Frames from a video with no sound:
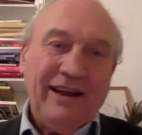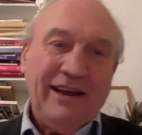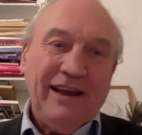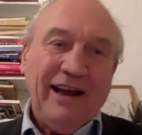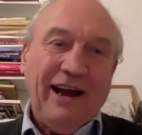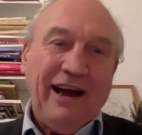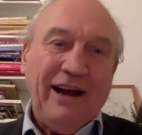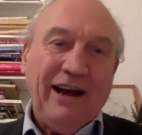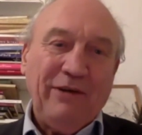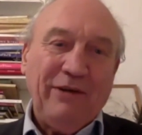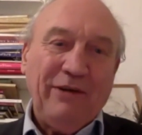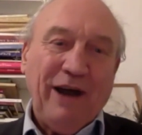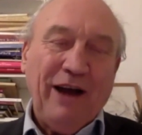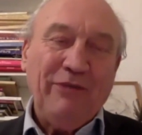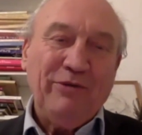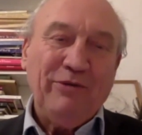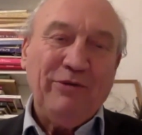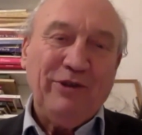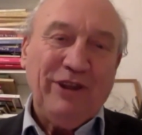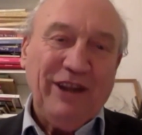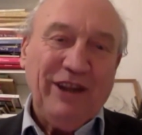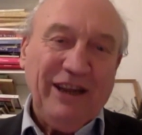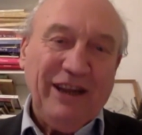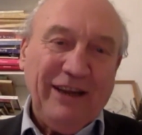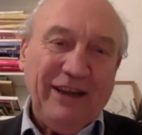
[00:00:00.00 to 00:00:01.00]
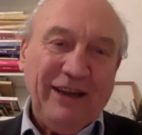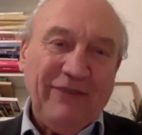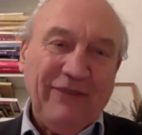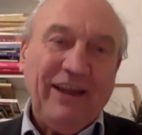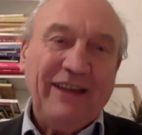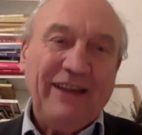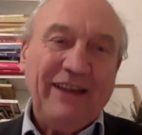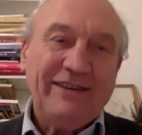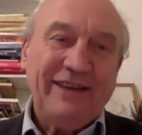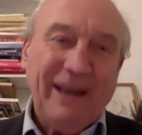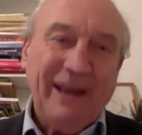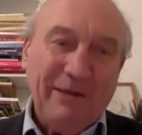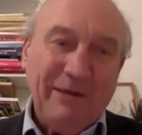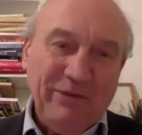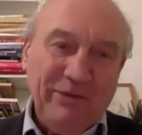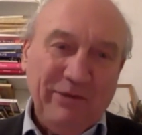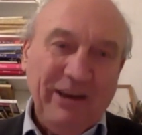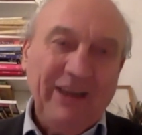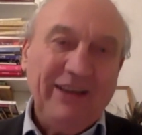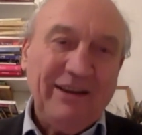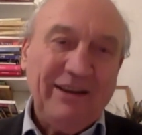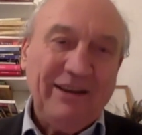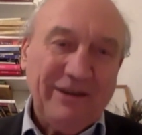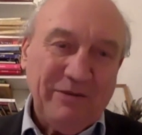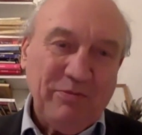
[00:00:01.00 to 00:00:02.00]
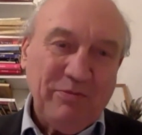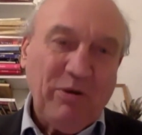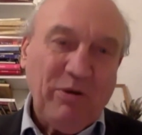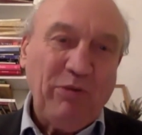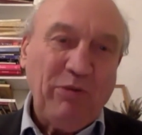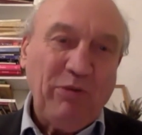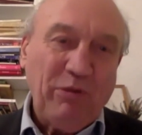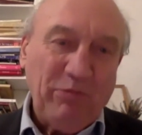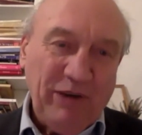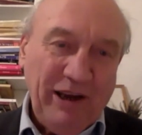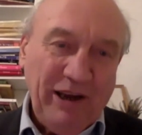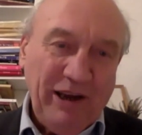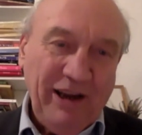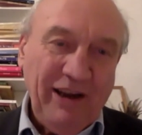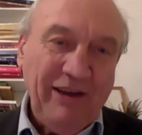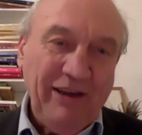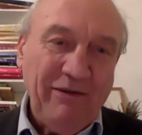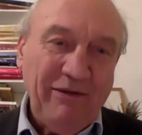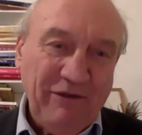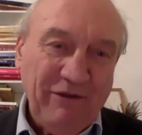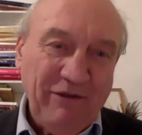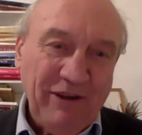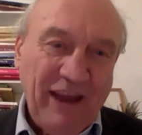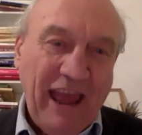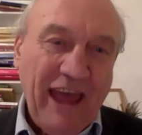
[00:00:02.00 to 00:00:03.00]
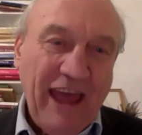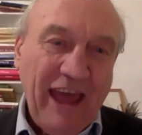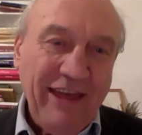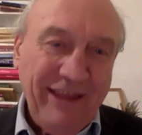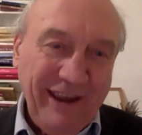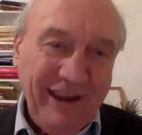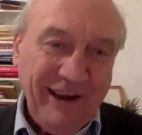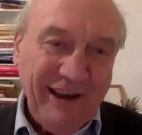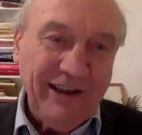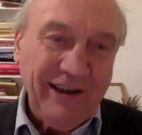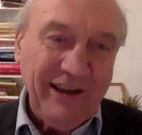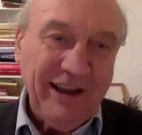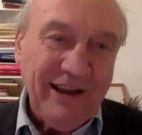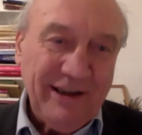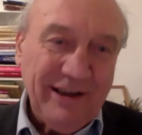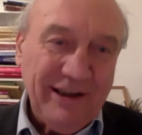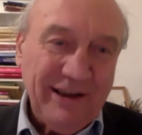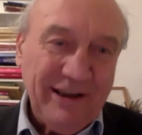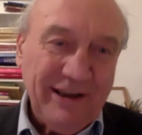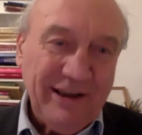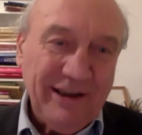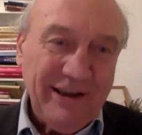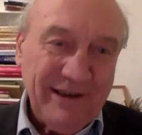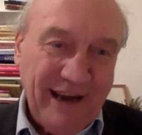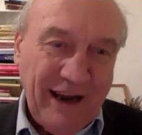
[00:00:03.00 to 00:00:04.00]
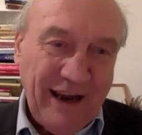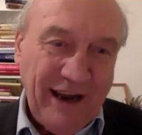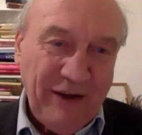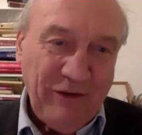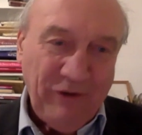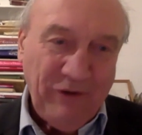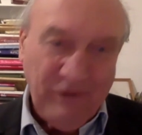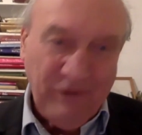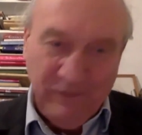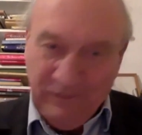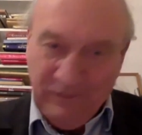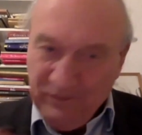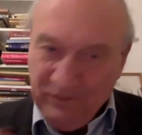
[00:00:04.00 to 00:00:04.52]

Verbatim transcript: I, I would think if that's happening, it's probably ethical and safe.